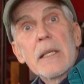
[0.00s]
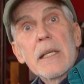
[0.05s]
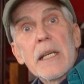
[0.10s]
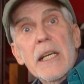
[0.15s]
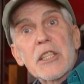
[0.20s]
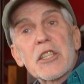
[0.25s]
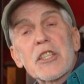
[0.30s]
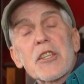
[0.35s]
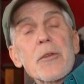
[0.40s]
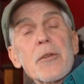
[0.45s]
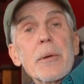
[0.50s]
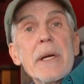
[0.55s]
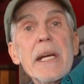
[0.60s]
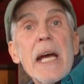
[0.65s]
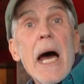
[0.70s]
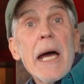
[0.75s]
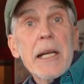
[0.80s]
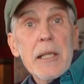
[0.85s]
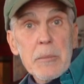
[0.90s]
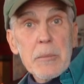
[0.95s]
It's 3
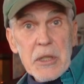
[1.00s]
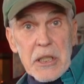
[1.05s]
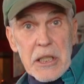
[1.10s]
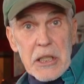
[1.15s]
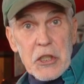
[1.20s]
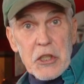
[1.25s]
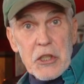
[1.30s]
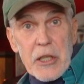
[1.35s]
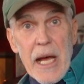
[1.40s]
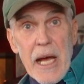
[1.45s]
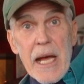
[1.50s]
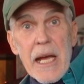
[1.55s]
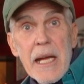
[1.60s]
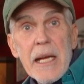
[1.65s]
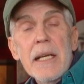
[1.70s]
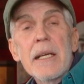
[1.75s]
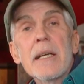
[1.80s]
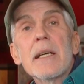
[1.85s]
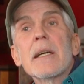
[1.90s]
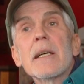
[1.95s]
items each
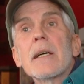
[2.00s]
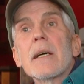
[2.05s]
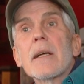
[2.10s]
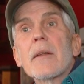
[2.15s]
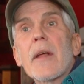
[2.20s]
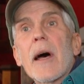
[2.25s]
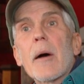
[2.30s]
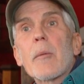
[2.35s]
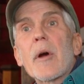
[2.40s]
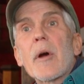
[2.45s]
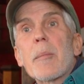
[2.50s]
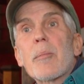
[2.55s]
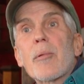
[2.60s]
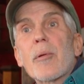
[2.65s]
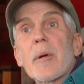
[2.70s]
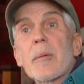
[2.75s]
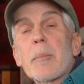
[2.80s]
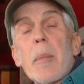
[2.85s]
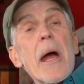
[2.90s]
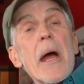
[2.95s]
day that we
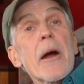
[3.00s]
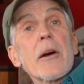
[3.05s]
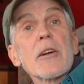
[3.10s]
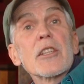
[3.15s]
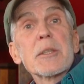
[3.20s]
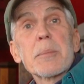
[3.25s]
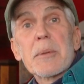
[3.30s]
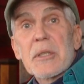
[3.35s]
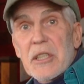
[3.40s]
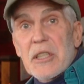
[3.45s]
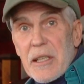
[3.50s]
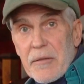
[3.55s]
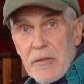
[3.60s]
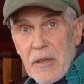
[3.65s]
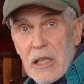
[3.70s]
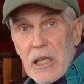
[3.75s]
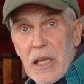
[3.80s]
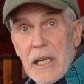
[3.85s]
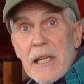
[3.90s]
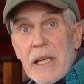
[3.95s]
prepare
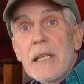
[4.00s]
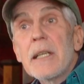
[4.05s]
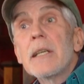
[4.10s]
specifically